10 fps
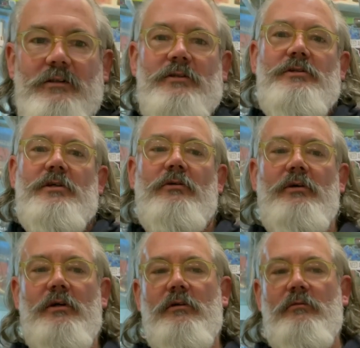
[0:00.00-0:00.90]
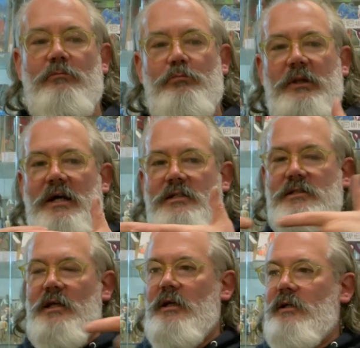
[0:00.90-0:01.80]
So the
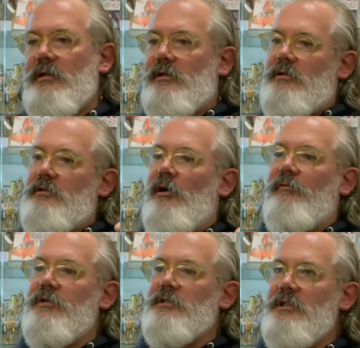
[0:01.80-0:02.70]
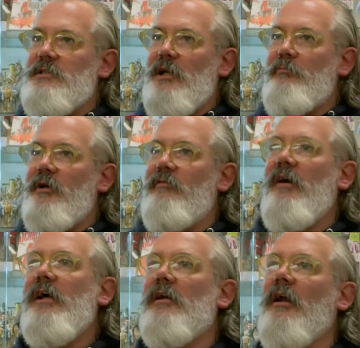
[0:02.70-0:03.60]
plastic obviously has had a bit of
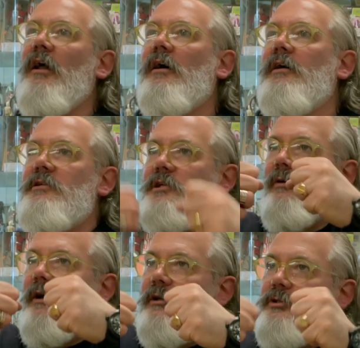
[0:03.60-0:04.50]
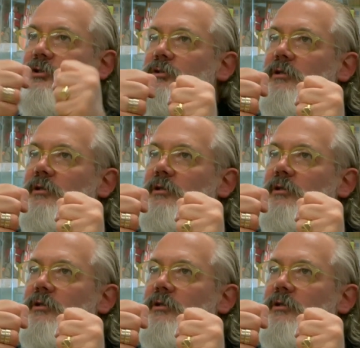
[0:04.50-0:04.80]
heat and light to it and just